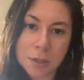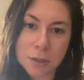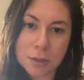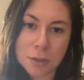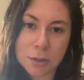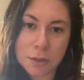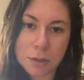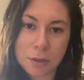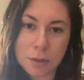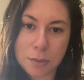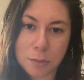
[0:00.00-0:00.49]

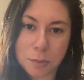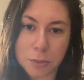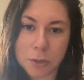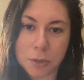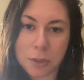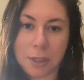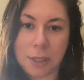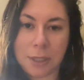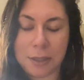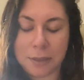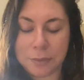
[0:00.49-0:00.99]
Good
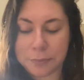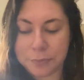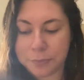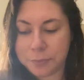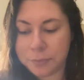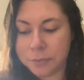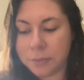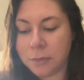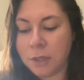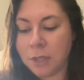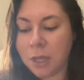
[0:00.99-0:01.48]
morning.
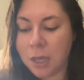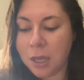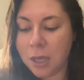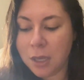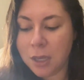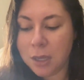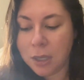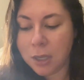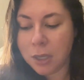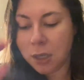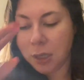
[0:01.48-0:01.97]

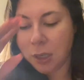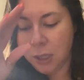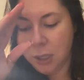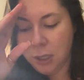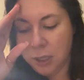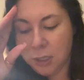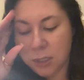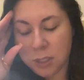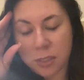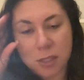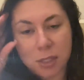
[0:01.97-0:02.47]

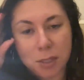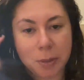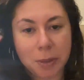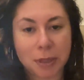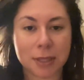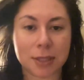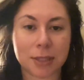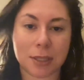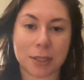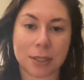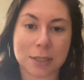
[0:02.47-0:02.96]
So it's
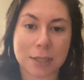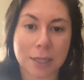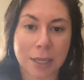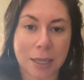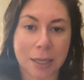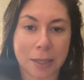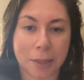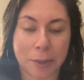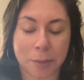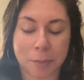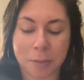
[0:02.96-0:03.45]
about 6
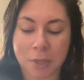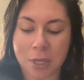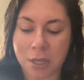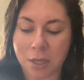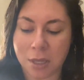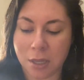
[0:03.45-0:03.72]
a.m.